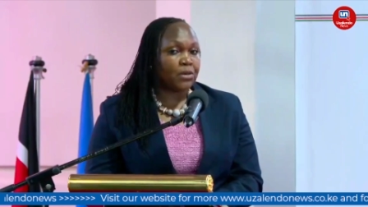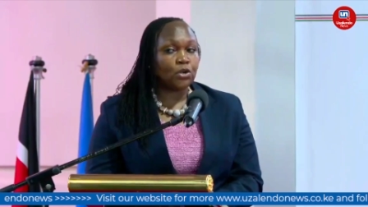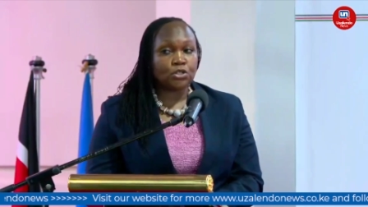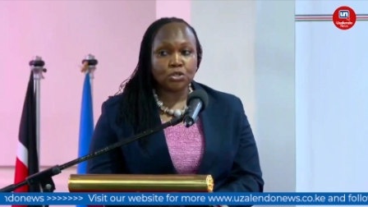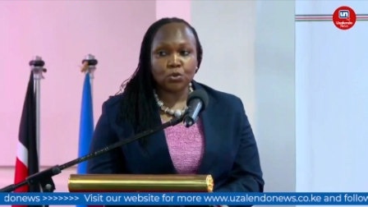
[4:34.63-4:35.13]

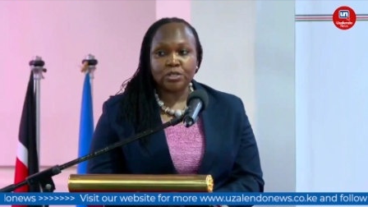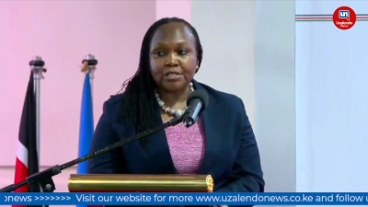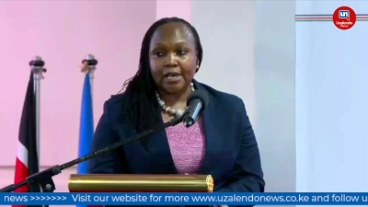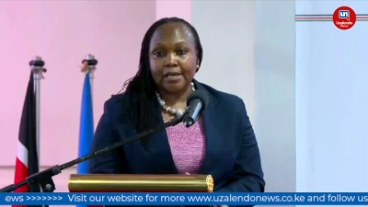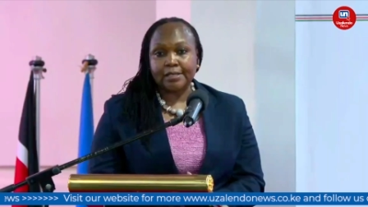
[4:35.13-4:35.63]
But also we
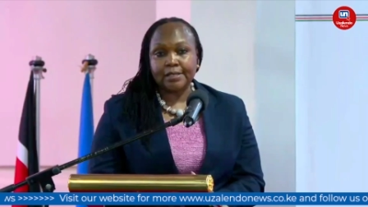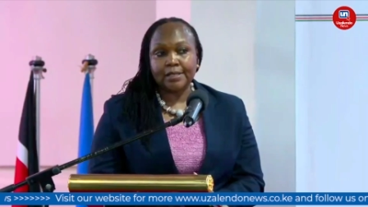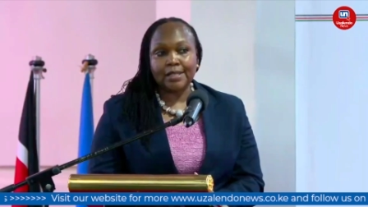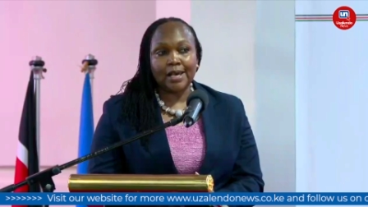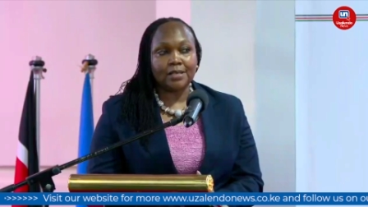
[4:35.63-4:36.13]
said
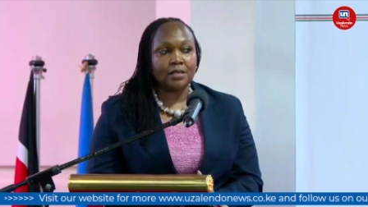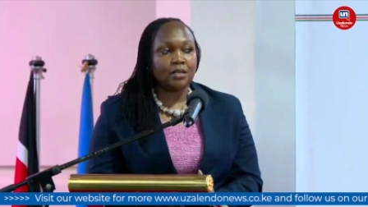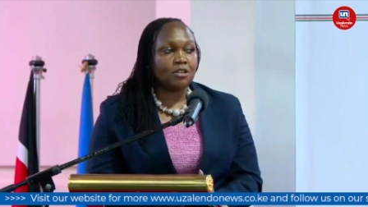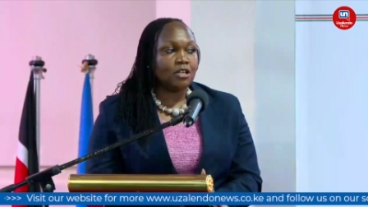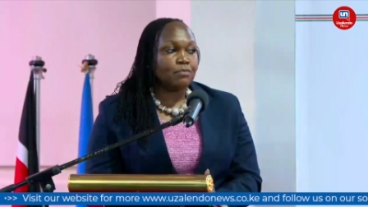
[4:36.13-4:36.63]
that